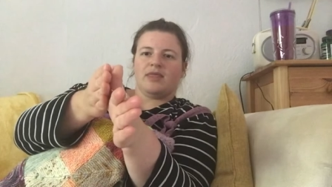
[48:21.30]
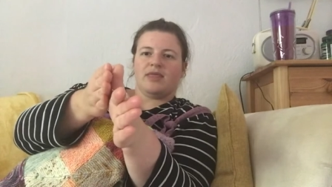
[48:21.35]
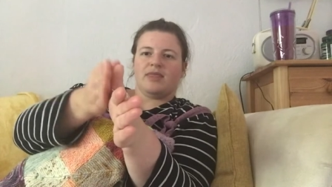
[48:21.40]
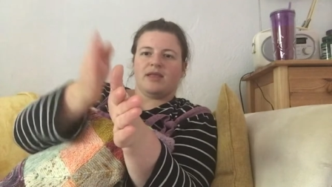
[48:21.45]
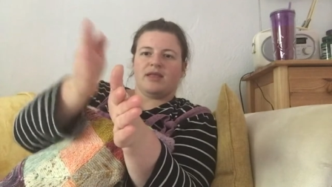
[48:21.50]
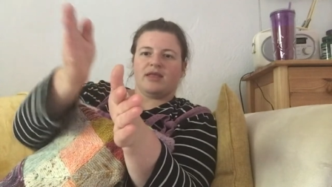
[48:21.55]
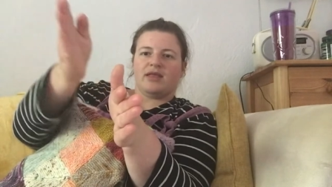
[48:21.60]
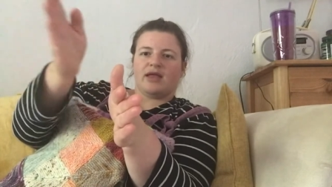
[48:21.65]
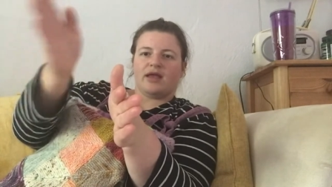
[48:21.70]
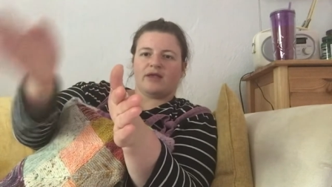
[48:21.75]

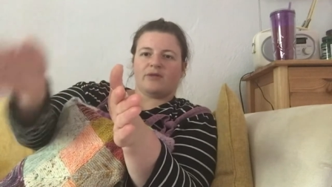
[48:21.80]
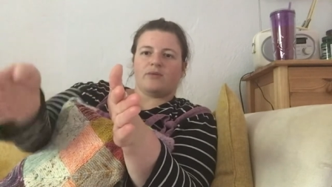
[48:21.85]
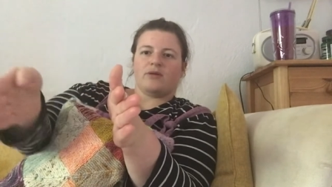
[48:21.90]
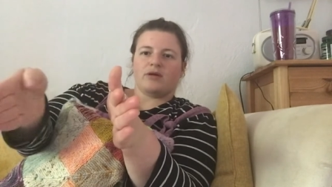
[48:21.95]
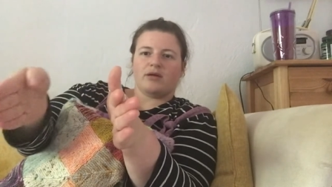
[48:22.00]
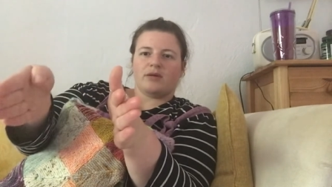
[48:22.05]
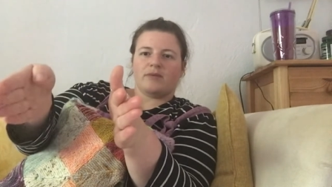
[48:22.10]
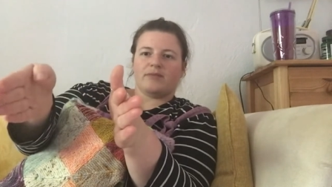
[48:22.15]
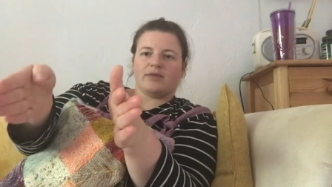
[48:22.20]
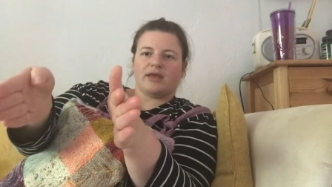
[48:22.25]
then the next
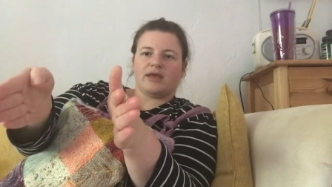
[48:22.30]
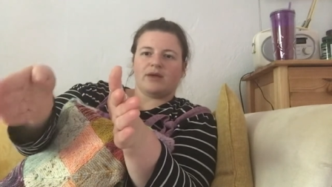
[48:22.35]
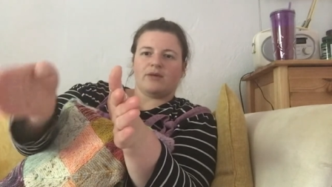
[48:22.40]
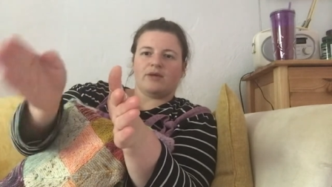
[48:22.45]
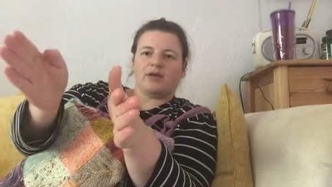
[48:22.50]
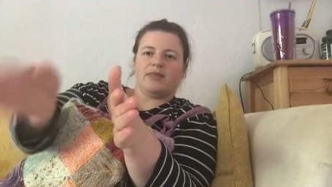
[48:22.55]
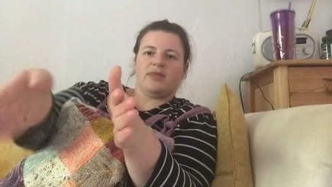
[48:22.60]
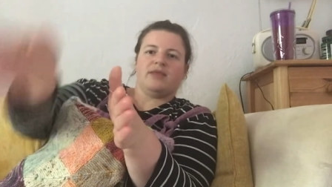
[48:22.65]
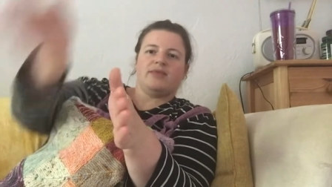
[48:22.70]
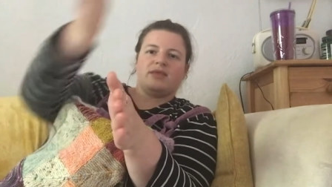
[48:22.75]
one comes
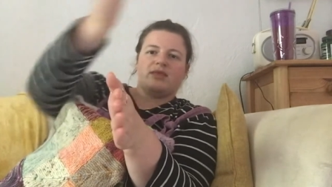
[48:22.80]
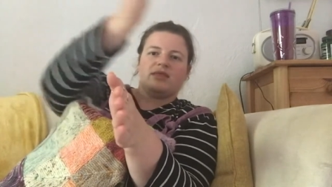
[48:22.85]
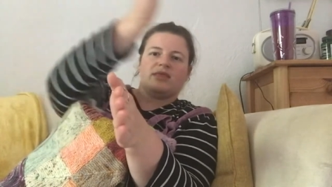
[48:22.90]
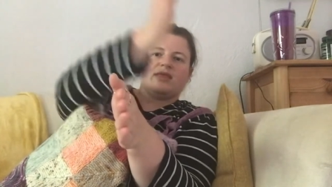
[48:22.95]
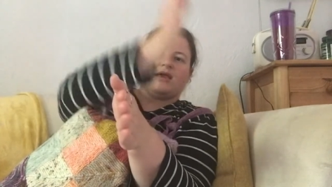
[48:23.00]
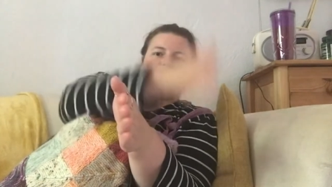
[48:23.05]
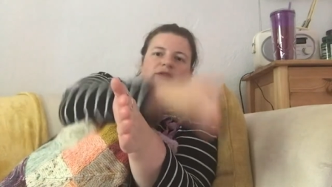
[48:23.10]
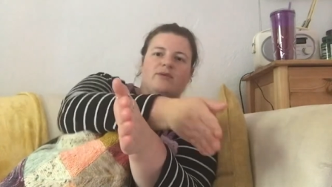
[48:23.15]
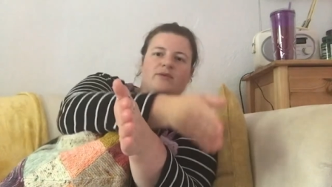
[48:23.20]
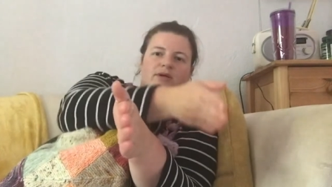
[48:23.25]
out, and then the
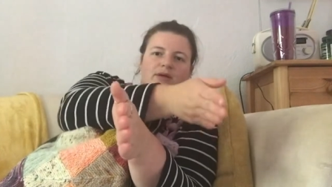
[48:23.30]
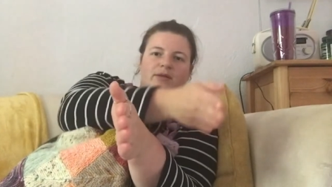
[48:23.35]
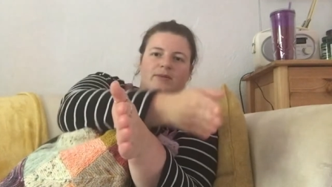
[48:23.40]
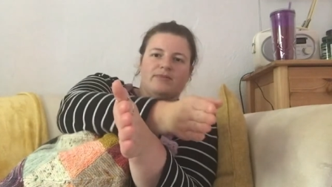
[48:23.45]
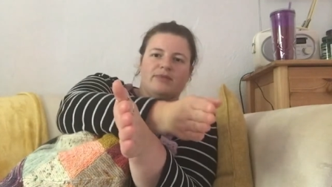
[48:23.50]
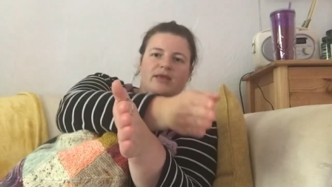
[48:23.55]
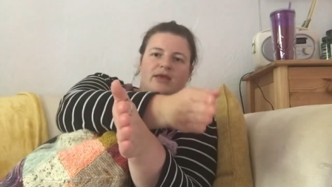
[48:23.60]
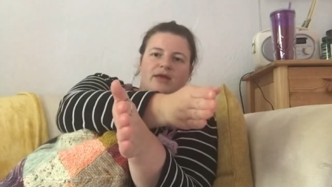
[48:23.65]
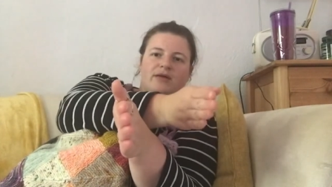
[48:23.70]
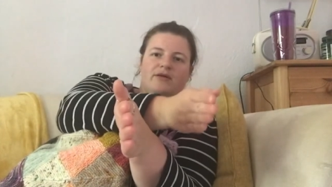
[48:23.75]
next one
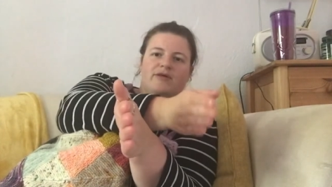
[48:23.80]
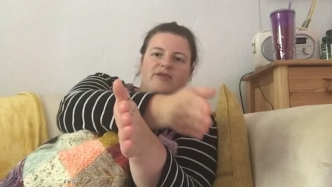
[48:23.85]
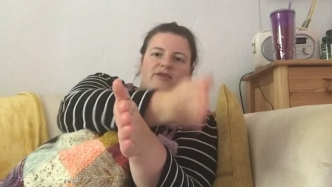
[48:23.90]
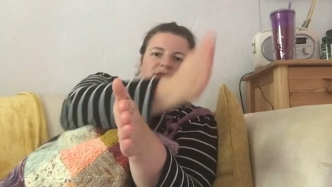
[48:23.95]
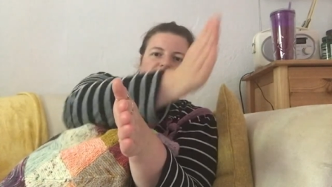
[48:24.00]
comes out,